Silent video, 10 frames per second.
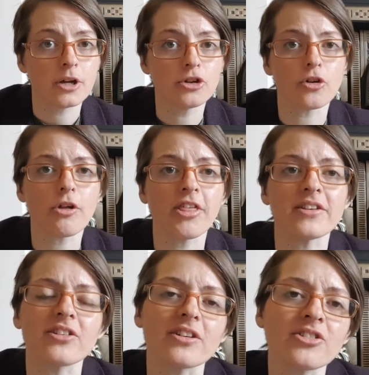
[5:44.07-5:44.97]
Your
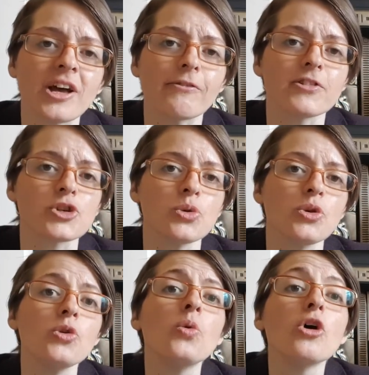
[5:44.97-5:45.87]
authentic self is who
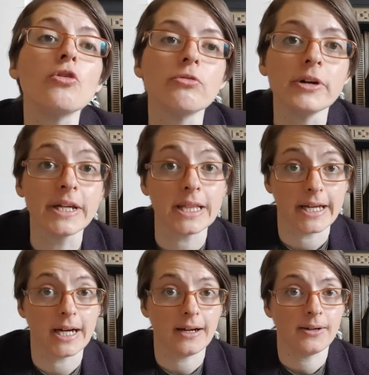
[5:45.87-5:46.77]
you
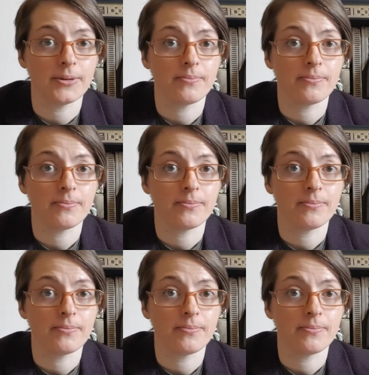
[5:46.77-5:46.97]
really are.